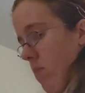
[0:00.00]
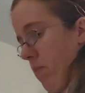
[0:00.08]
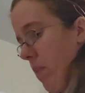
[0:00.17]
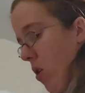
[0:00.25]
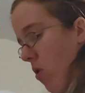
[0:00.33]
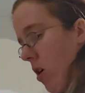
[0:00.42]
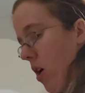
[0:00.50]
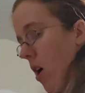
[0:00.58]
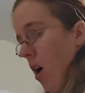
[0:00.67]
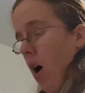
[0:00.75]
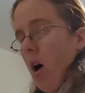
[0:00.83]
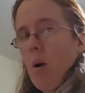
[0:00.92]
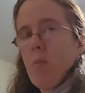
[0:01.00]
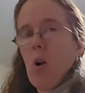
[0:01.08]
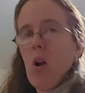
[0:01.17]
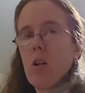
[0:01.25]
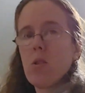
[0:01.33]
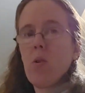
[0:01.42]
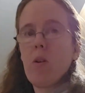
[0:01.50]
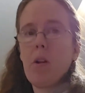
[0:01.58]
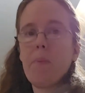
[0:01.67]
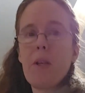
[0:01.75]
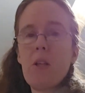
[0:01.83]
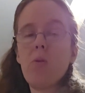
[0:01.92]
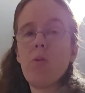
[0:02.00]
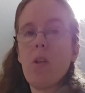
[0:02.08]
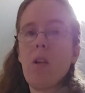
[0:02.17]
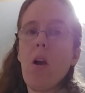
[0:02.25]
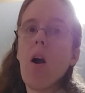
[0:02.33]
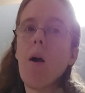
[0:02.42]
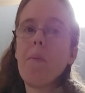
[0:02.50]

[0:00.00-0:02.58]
milk. We're also going to be using